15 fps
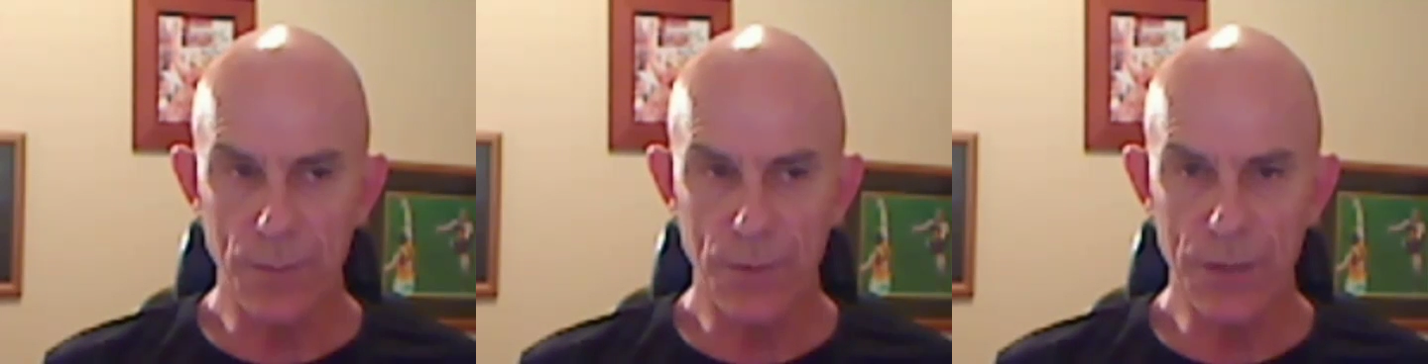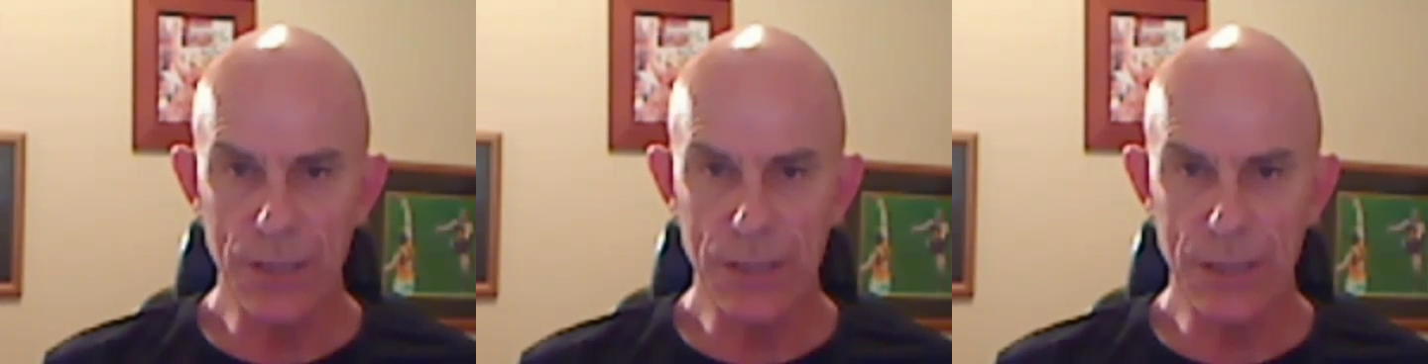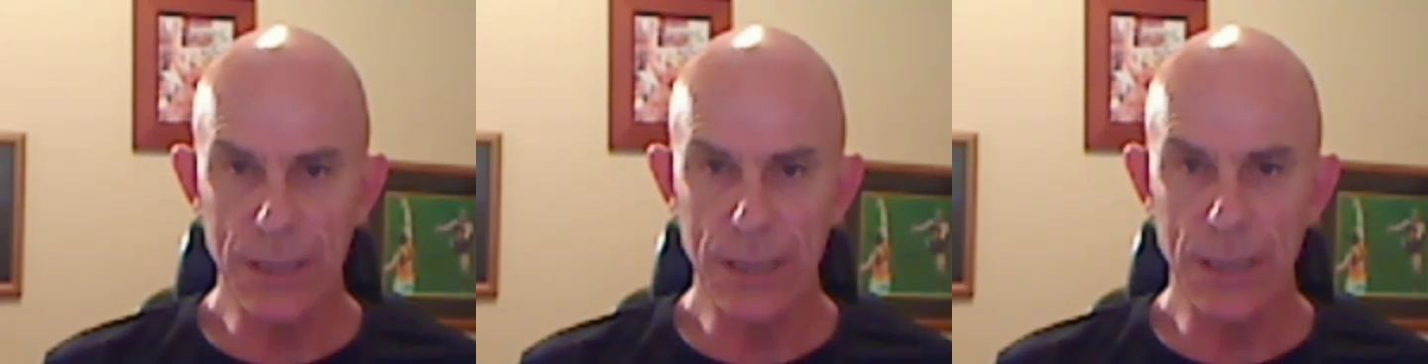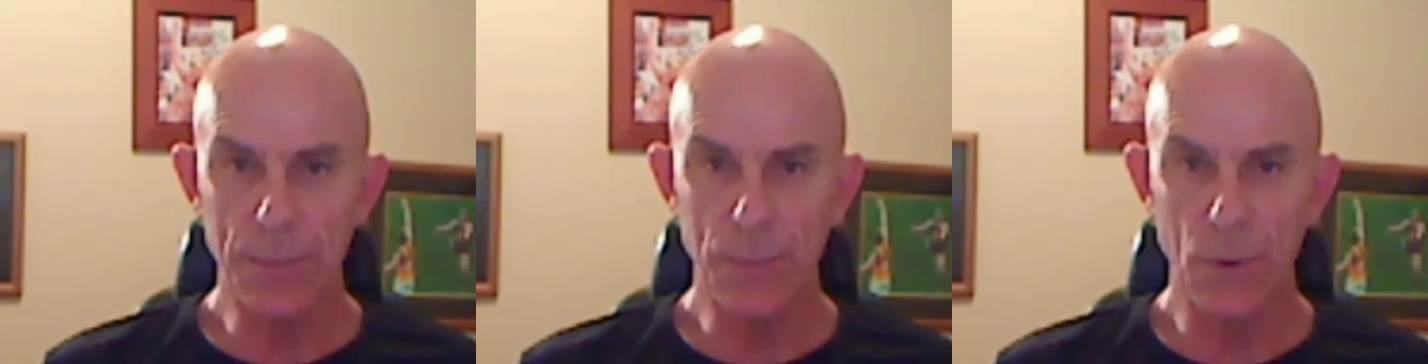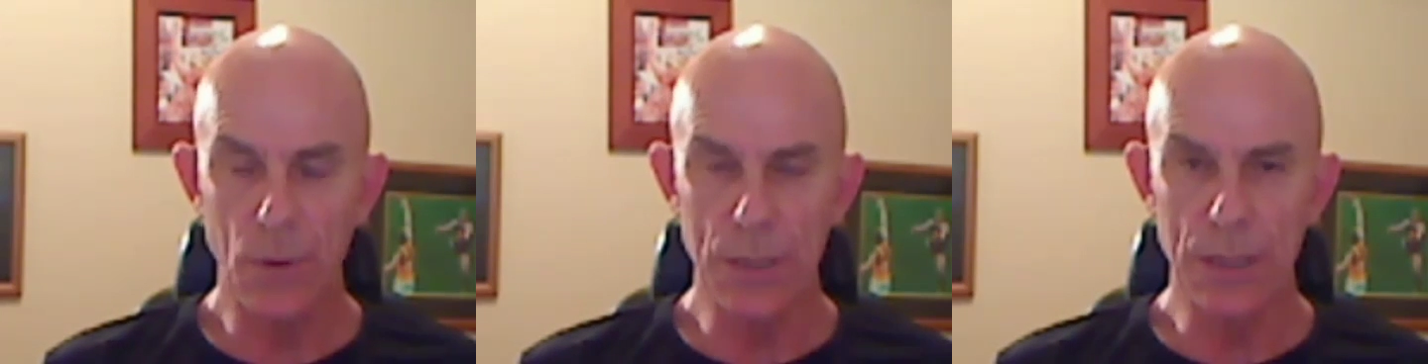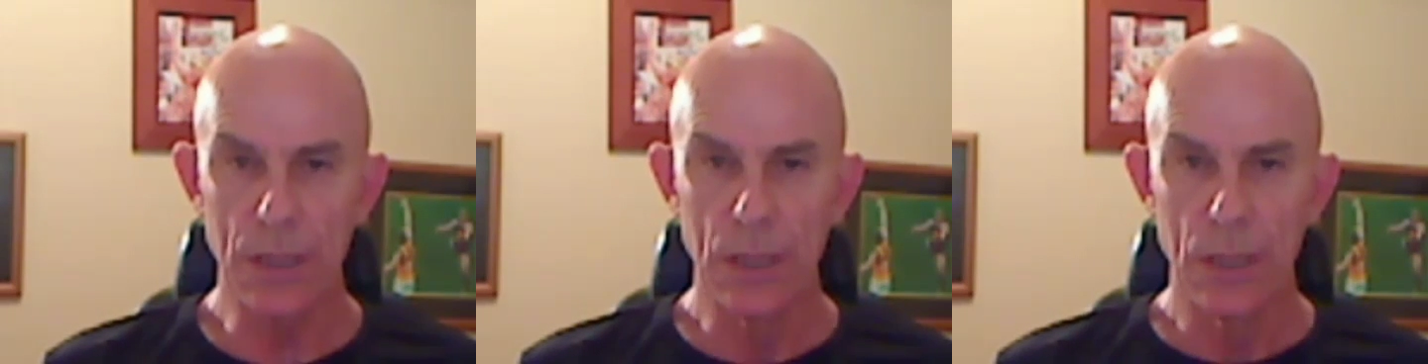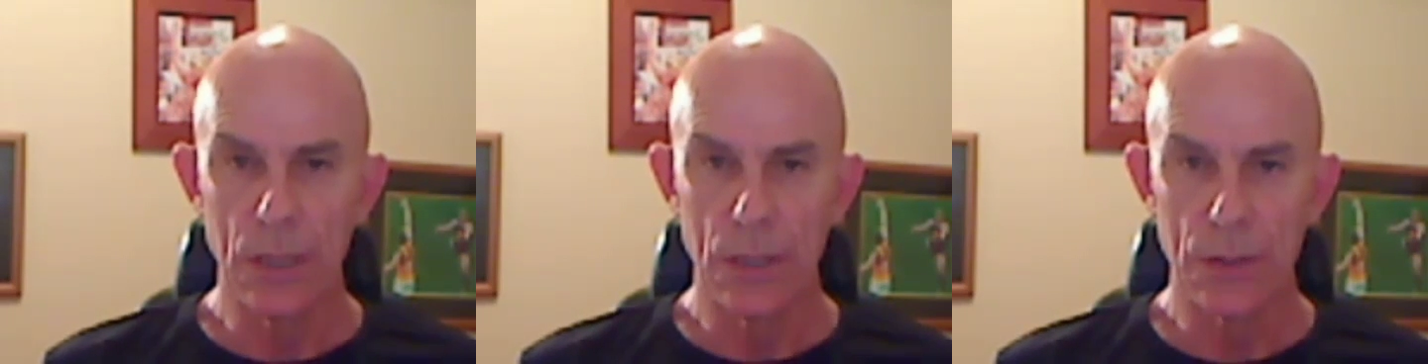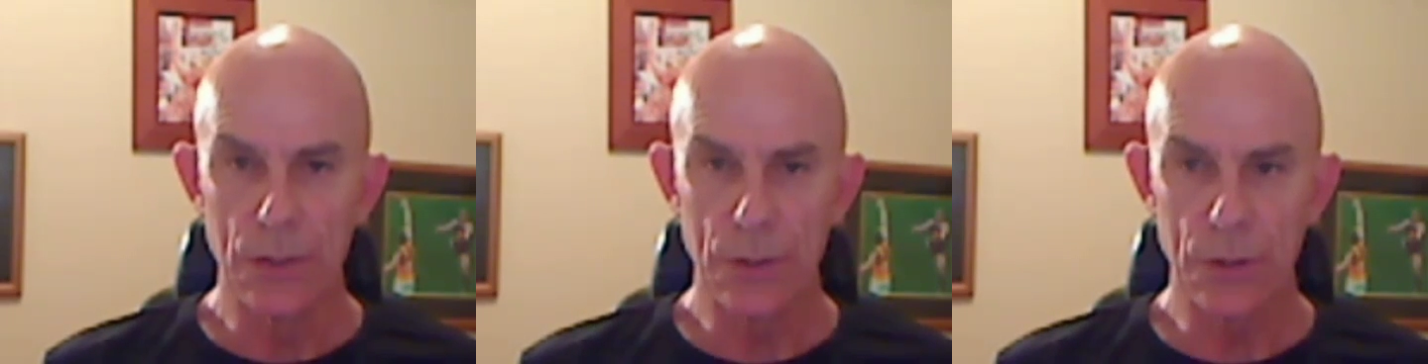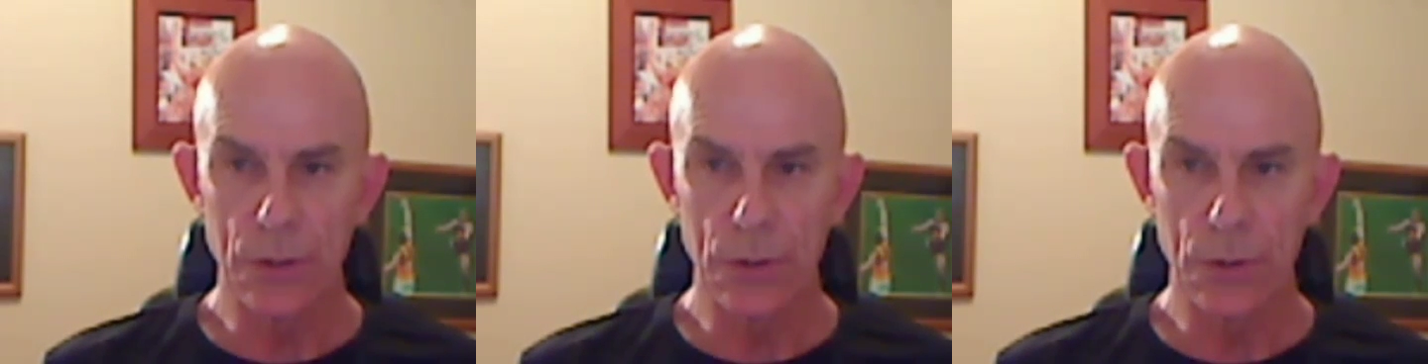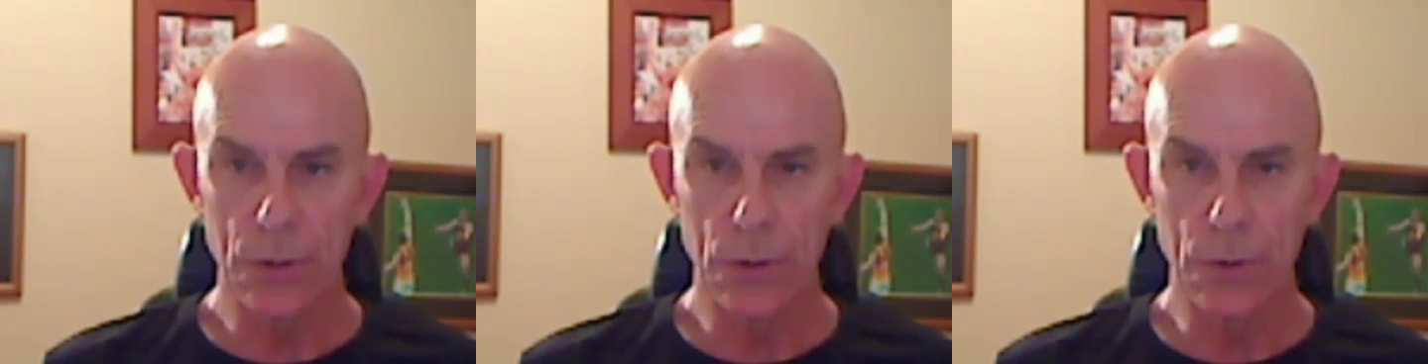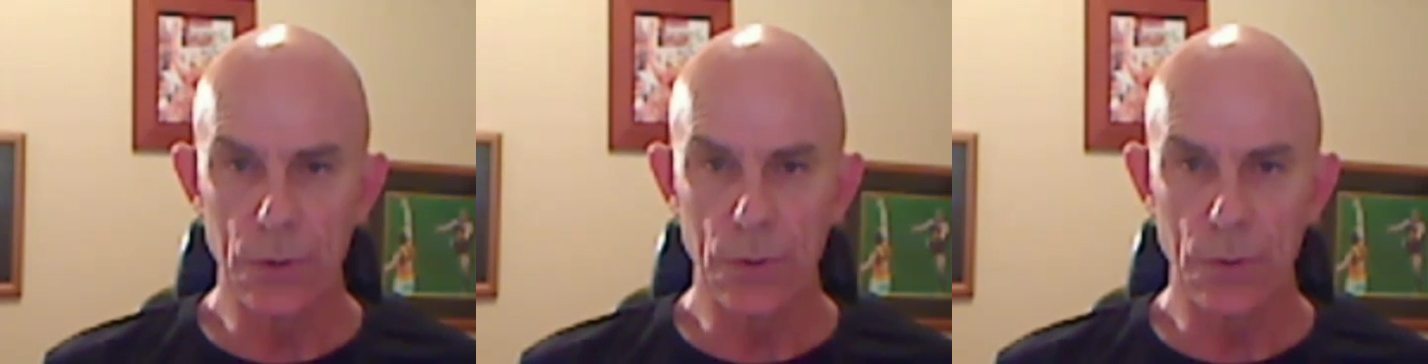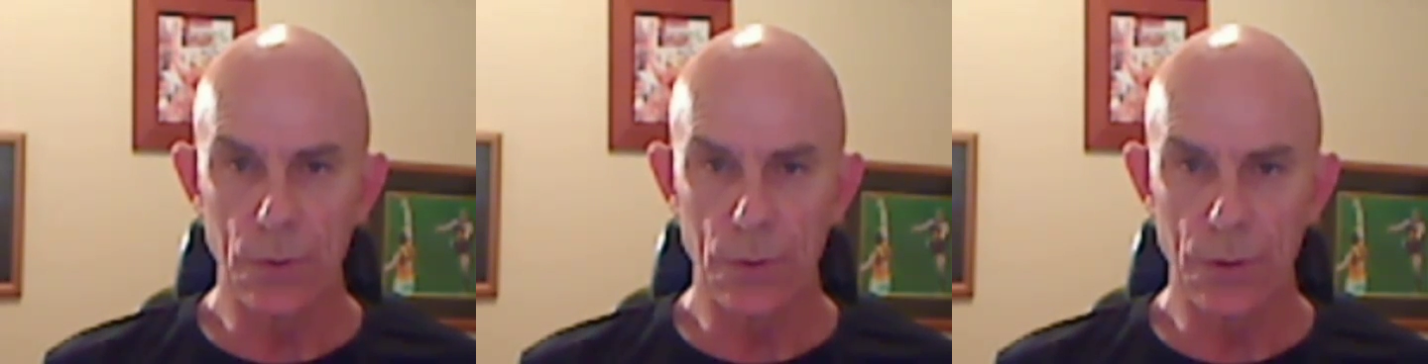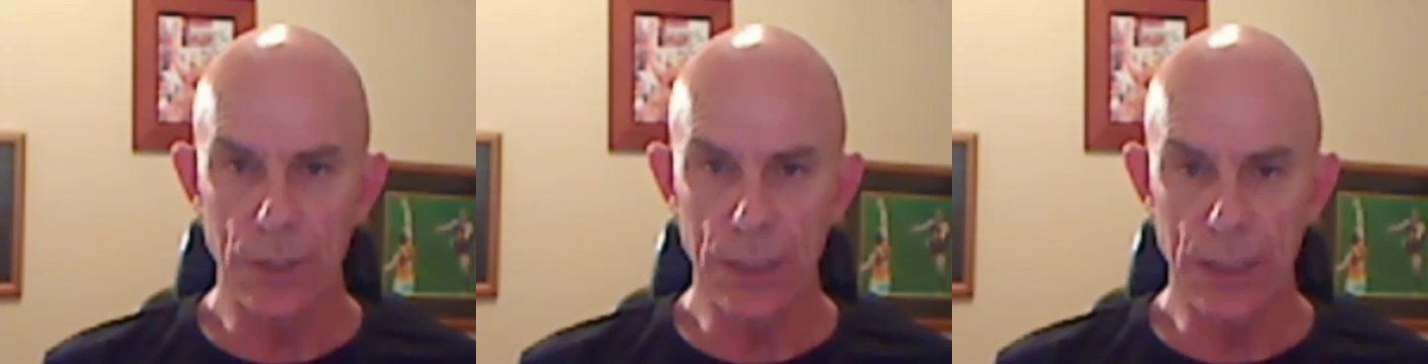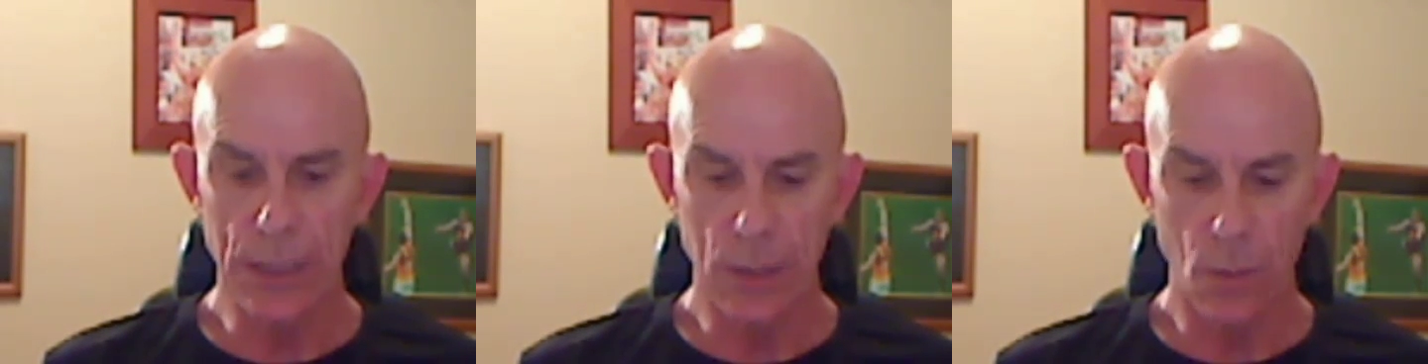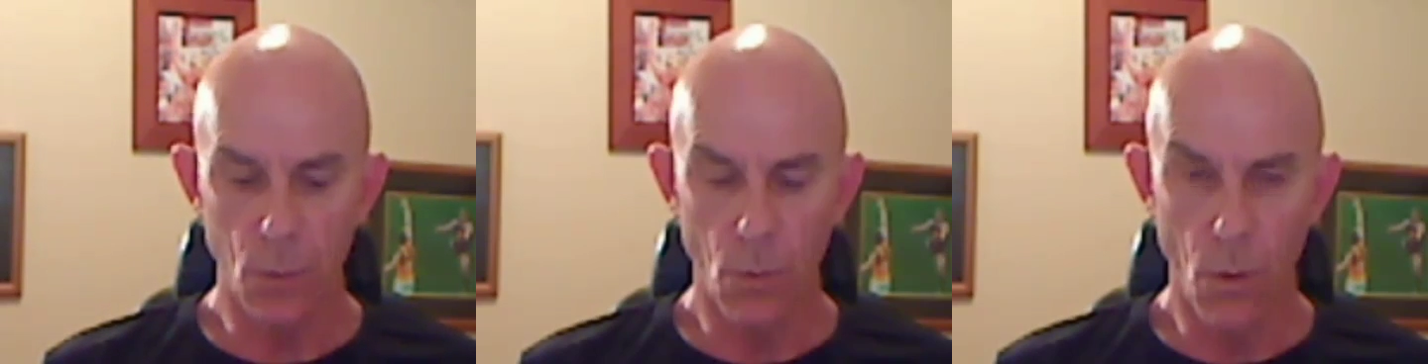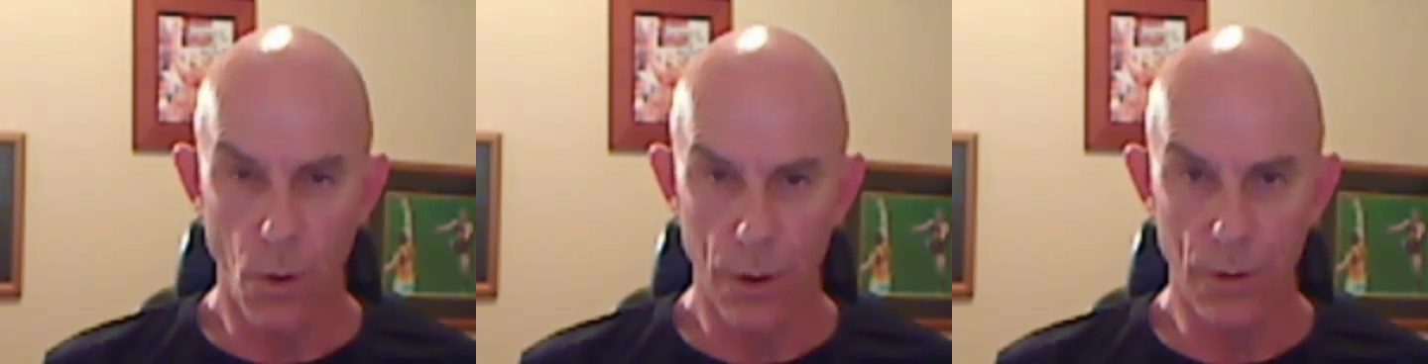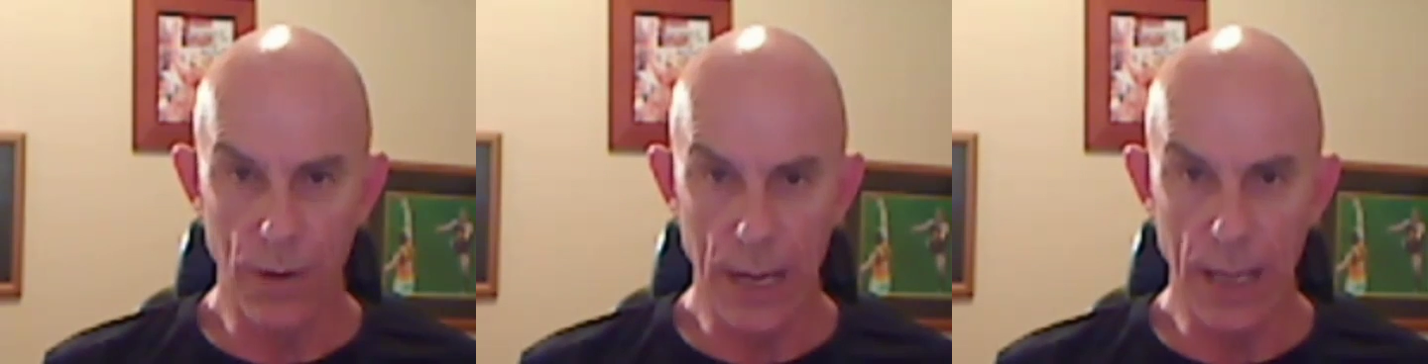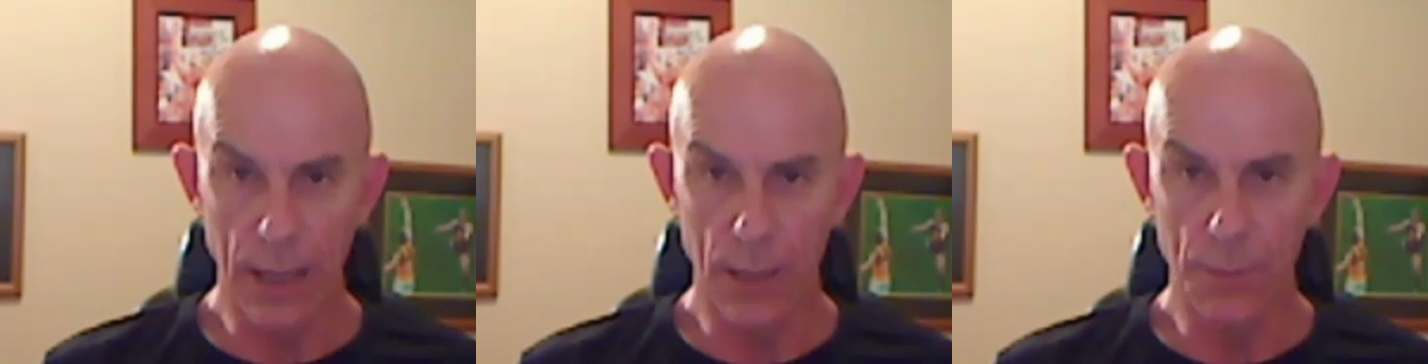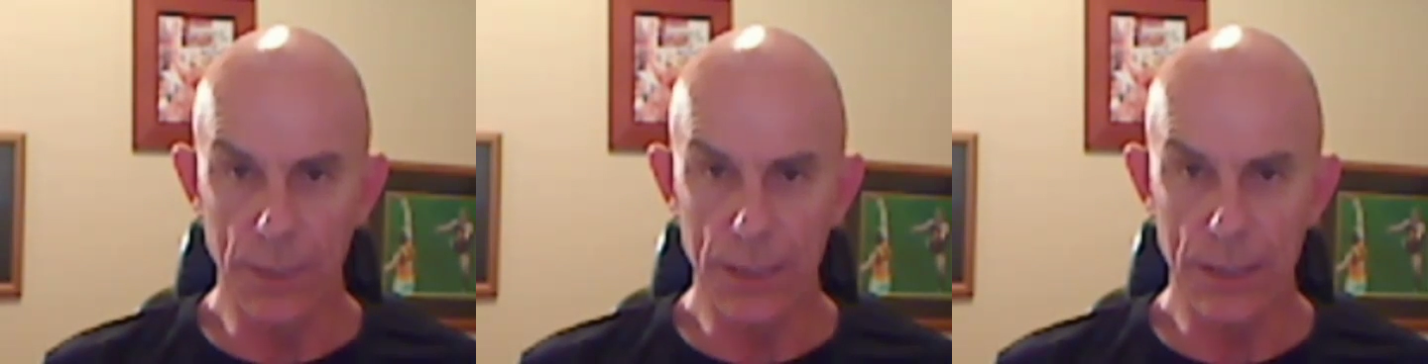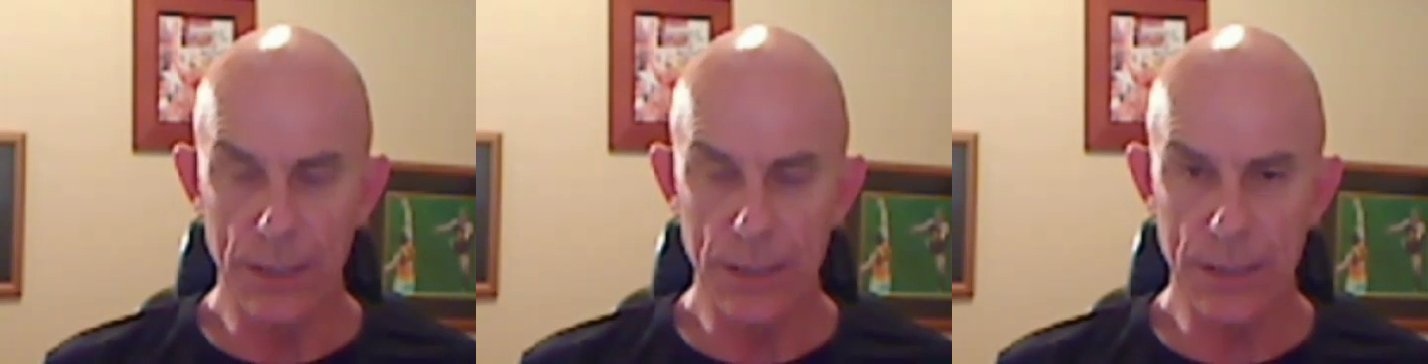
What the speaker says: preceding point to the water element.